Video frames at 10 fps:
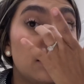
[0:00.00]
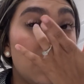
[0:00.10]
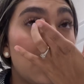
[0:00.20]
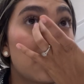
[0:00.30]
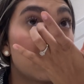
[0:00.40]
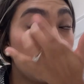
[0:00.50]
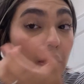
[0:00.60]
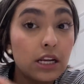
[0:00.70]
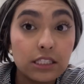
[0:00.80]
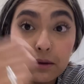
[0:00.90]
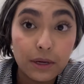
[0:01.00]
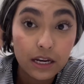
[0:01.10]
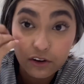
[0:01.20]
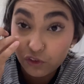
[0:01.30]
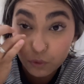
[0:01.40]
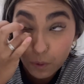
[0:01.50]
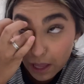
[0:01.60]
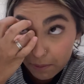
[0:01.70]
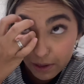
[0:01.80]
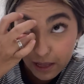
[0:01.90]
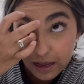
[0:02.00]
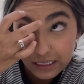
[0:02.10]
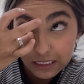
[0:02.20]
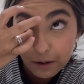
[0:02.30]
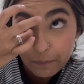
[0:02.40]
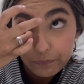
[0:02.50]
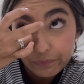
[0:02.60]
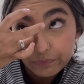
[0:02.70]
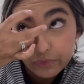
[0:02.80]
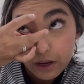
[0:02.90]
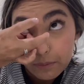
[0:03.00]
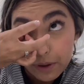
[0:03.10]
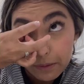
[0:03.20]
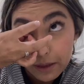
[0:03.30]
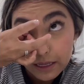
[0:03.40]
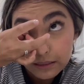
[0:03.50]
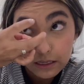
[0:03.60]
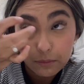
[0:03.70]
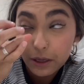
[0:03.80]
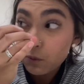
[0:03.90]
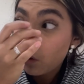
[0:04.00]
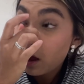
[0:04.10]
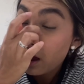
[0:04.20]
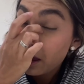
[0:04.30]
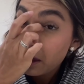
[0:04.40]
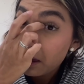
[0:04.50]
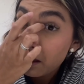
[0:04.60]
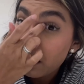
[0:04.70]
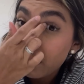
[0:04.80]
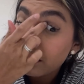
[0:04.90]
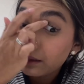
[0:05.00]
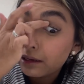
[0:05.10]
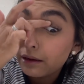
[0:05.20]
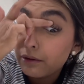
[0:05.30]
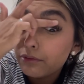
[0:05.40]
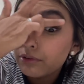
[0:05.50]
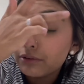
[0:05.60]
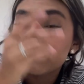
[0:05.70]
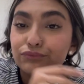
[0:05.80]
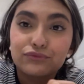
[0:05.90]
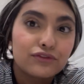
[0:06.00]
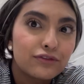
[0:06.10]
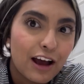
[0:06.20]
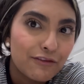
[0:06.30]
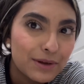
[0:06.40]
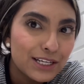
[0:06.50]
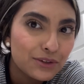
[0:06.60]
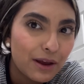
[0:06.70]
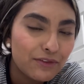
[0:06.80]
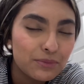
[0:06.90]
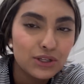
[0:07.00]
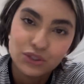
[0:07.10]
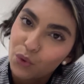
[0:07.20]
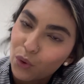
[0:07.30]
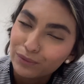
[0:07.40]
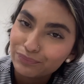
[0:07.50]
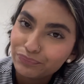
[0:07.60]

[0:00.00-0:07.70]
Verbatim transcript: Like, there needs to be a different way because, baby, tell me why I live five minutes away from the school.